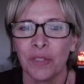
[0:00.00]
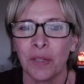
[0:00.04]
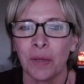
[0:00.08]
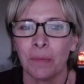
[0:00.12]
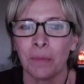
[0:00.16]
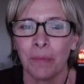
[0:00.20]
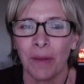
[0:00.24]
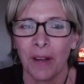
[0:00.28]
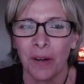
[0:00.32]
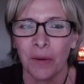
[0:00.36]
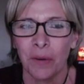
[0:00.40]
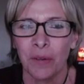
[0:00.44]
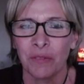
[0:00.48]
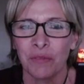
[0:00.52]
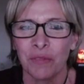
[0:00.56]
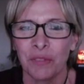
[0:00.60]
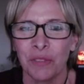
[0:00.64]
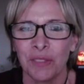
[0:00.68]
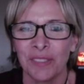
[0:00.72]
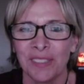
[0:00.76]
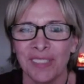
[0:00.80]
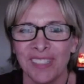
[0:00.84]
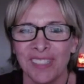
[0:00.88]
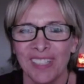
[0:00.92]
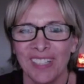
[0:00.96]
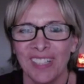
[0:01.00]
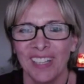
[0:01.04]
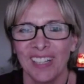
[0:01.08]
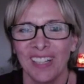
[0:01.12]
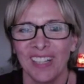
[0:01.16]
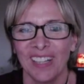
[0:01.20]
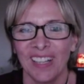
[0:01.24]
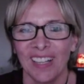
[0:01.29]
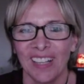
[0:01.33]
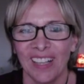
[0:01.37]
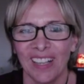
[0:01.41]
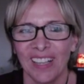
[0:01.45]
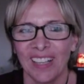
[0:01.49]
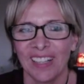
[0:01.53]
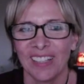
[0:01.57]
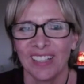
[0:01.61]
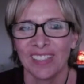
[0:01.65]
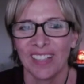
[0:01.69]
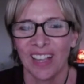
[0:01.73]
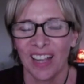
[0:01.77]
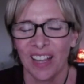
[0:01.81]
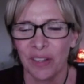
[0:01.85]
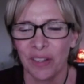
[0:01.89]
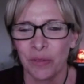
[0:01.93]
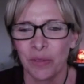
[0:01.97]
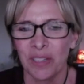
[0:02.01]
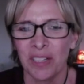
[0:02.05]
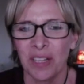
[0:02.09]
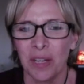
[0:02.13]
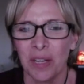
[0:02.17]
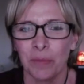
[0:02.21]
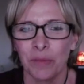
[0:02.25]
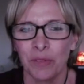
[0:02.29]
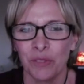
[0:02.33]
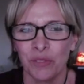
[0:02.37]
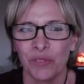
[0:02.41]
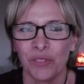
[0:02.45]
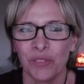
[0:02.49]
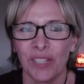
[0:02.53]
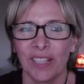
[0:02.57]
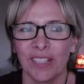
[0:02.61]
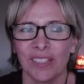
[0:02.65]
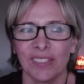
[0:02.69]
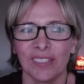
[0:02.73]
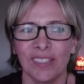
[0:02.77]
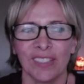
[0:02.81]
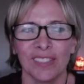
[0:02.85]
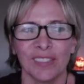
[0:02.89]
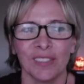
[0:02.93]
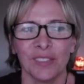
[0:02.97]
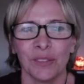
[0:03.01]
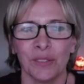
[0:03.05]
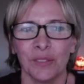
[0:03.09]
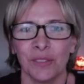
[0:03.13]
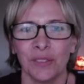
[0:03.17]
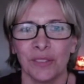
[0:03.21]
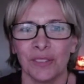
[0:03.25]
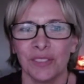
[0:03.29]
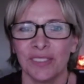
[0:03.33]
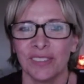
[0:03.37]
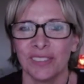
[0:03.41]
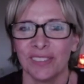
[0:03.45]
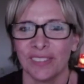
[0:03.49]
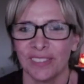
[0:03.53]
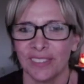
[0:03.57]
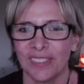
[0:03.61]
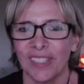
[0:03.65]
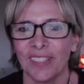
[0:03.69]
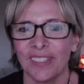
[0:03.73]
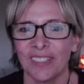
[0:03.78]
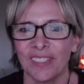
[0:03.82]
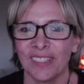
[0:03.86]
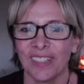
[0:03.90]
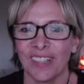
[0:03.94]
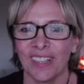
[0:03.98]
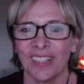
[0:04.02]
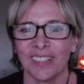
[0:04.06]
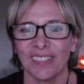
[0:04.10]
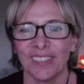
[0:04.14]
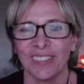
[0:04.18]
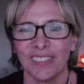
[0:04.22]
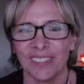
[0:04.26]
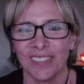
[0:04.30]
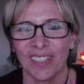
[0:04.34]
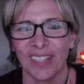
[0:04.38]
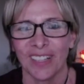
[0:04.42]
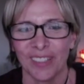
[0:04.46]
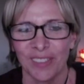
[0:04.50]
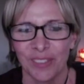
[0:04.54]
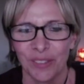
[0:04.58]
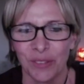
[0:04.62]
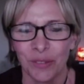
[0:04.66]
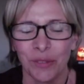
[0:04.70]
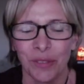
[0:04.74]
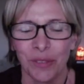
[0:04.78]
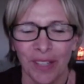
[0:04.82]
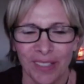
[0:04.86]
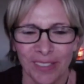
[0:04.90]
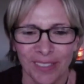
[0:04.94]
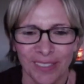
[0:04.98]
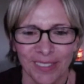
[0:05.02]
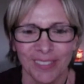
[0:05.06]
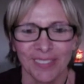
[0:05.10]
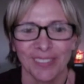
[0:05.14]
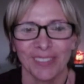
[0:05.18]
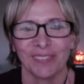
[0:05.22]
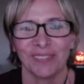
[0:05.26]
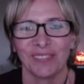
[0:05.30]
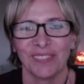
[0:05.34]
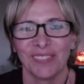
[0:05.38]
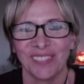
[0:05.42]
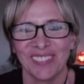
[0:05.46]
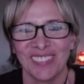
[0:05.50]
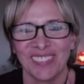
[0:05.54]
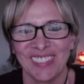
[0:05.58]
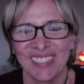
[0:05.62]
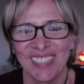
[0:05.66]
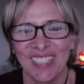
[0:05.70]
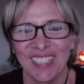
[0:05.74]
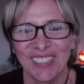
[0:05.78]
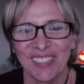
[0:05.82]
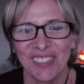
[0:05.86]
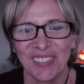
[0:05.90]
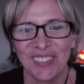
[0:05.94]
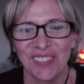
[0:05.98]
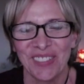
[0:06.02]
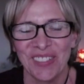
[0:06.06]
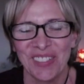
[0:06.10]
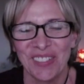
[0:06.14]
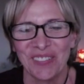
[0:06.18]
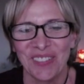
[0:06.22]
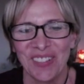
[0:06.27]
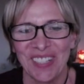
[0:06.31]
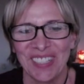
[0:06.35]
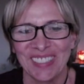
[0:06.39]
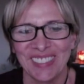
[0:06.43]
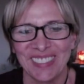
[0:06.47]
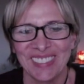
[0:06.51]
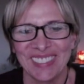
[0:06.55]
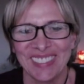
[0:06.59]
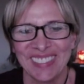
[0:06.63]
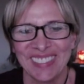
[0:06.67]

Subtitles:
and powerful. And I really appreciate that you dedicate this time to us. Thank you very much.